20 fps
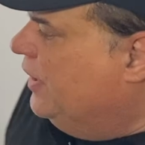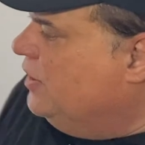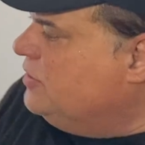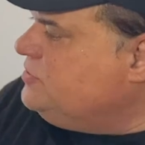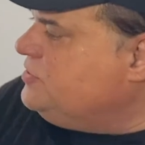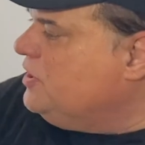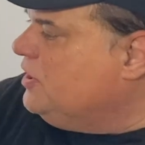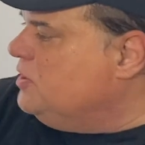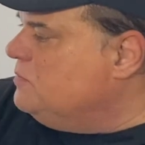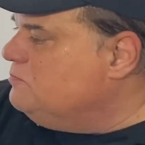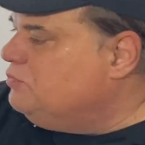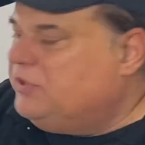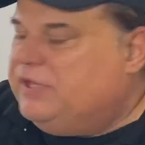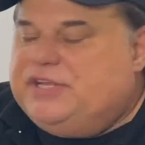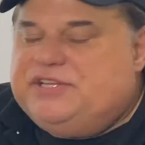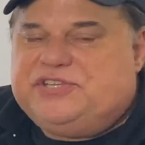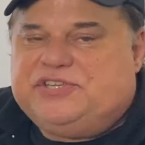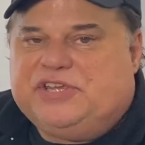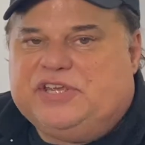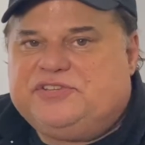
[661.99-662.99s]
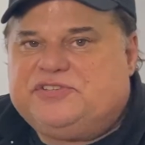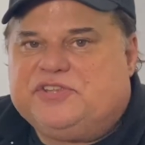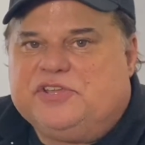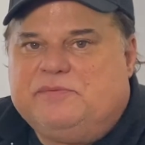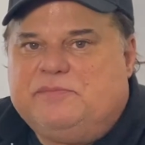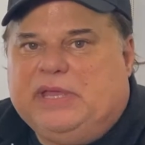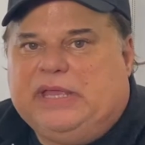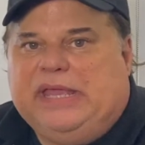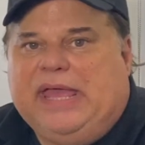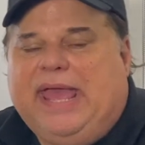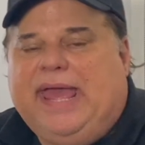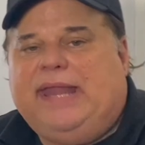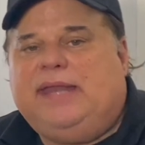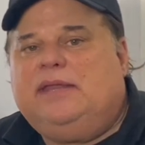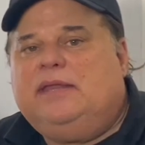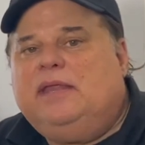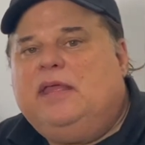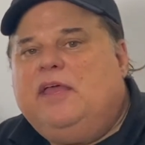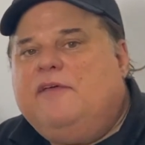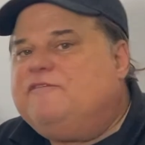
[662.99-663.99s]
the complete system. Again,
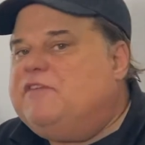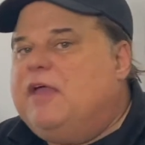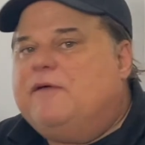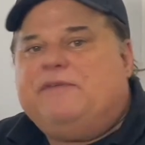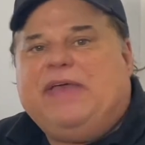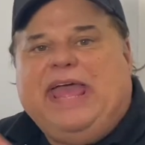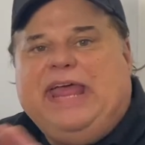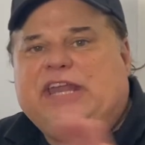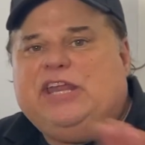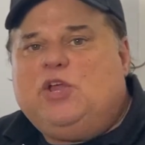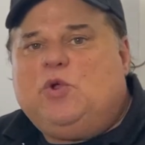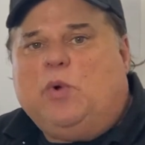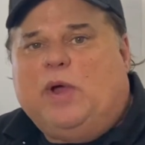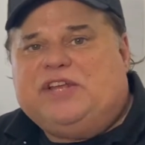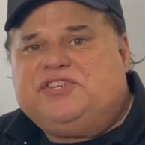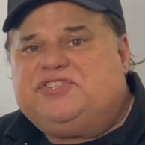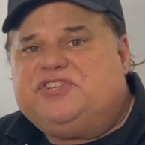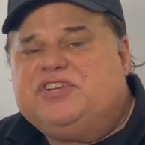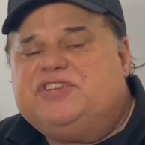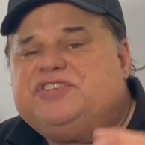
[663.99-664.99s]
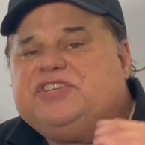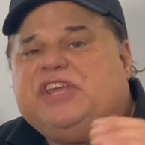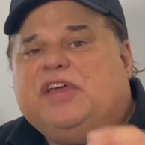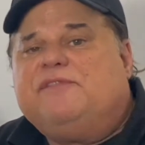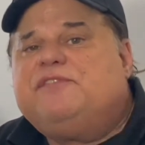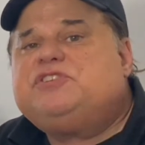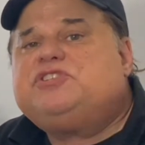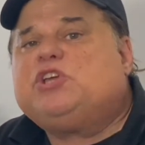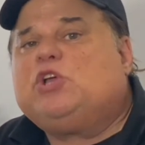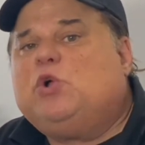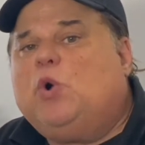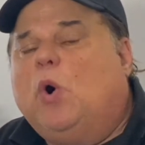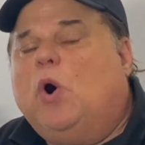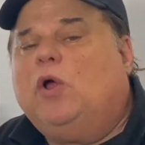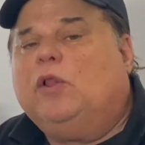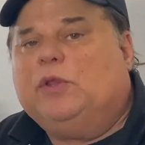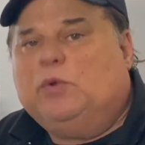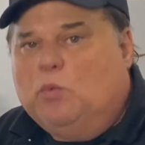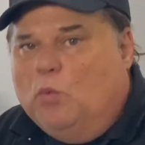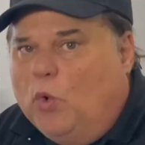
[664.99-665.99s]
if you have any questions, give us a
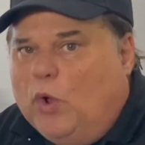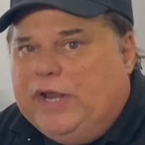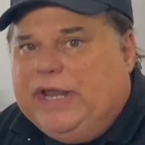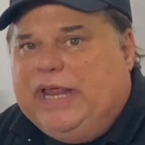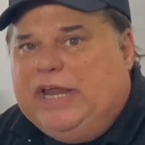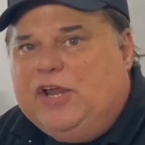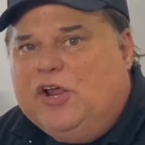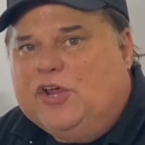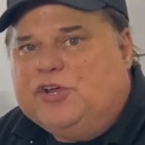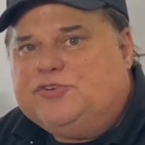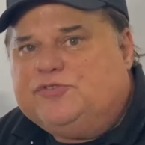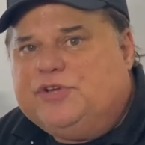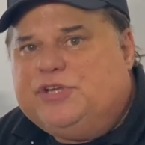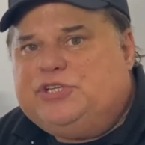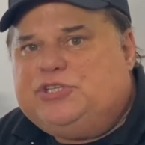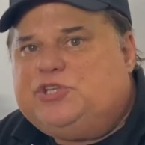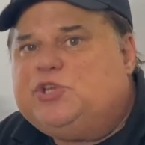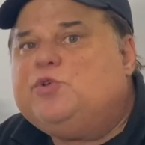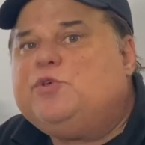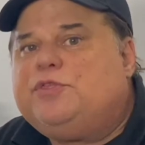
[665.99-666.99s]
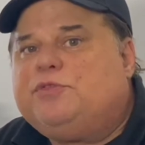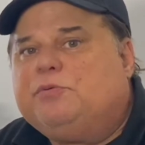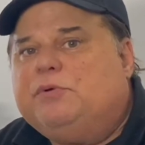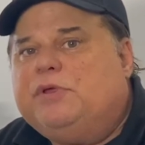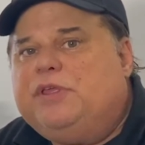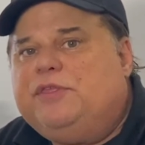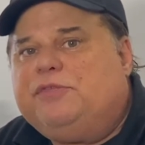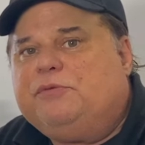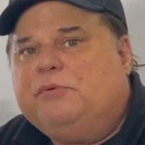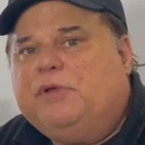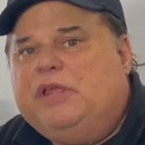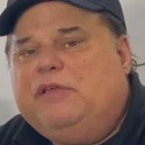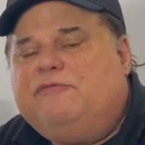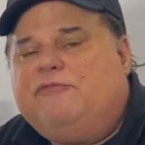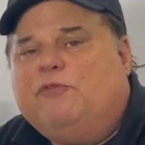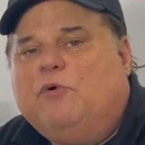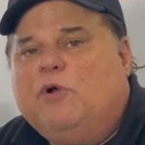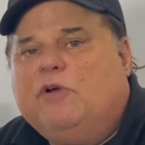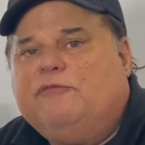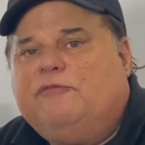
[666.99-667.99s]
call at
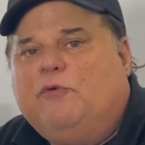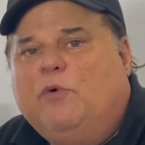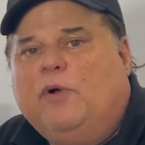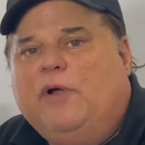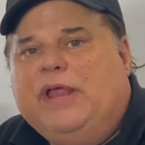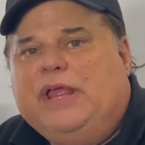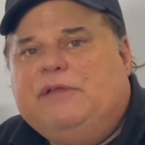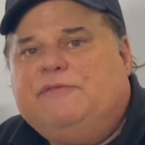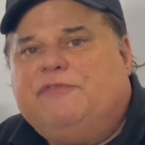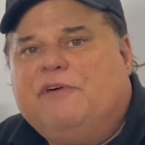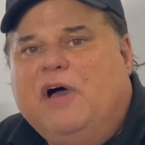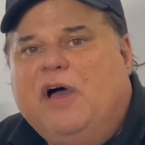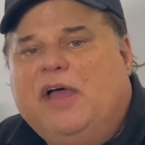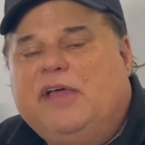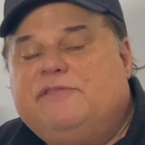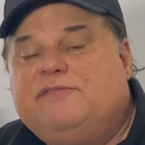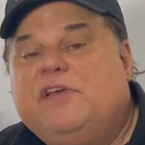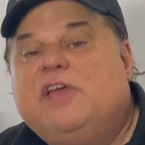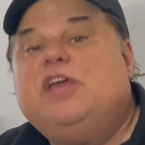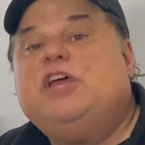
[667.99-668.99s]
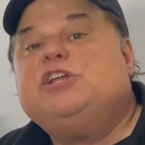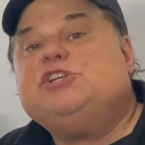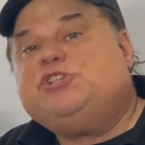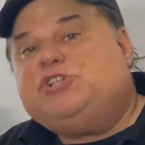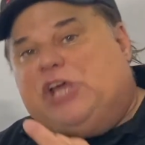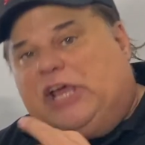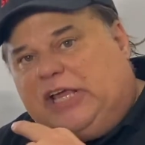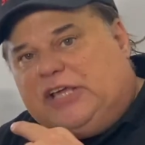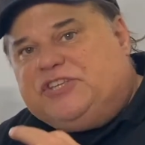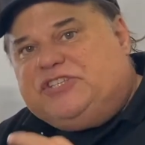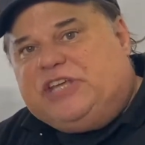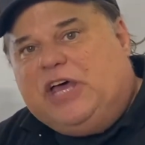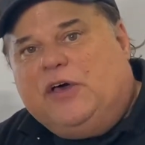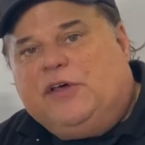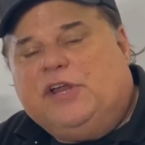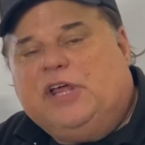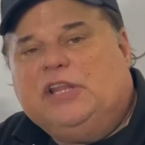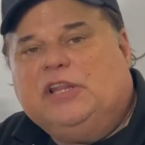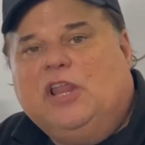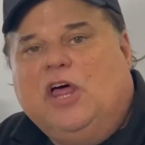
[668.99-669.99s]
1-800-233-4485. Check us out
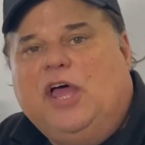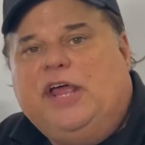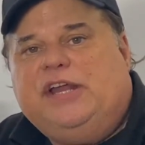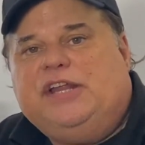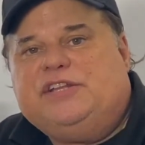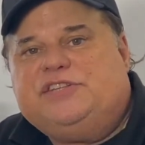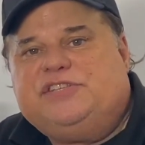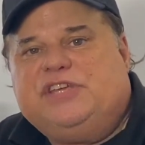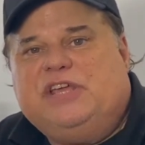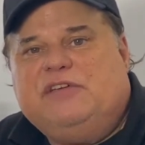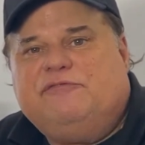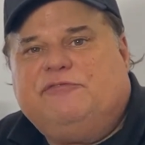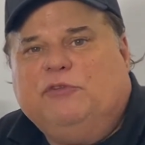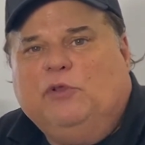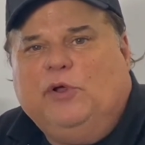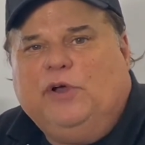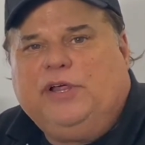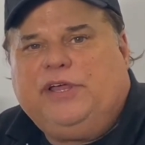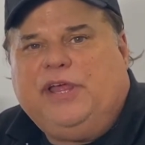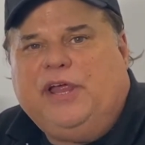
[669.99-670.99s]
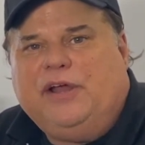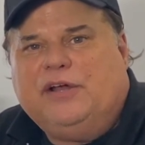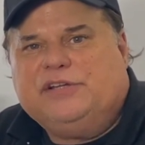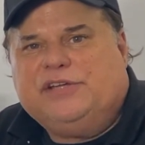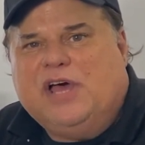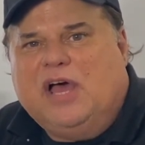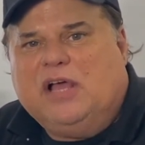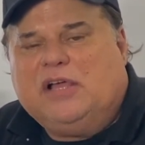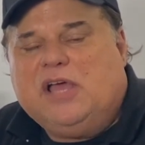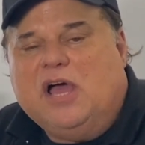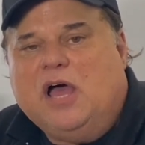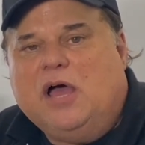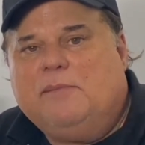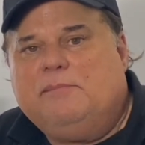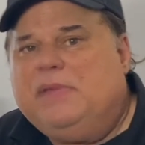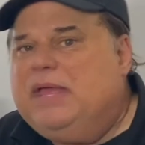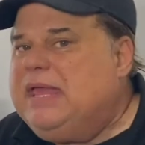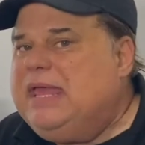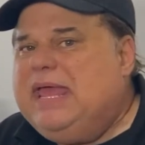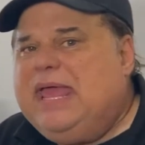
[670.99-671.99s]
online at zingfloorcare.com
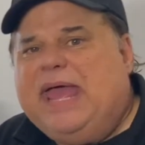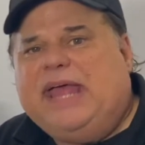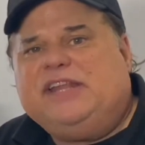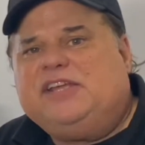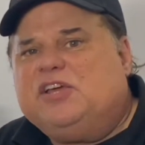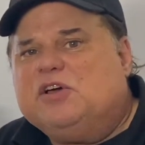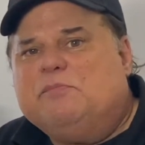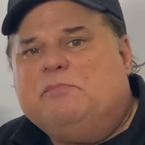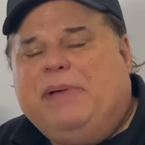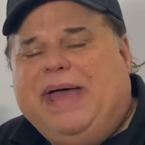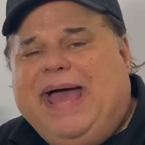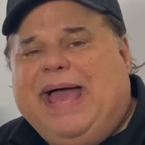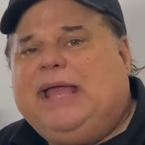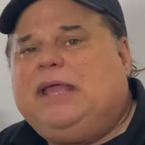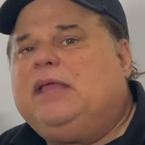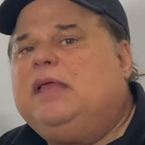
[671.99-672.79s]
and come back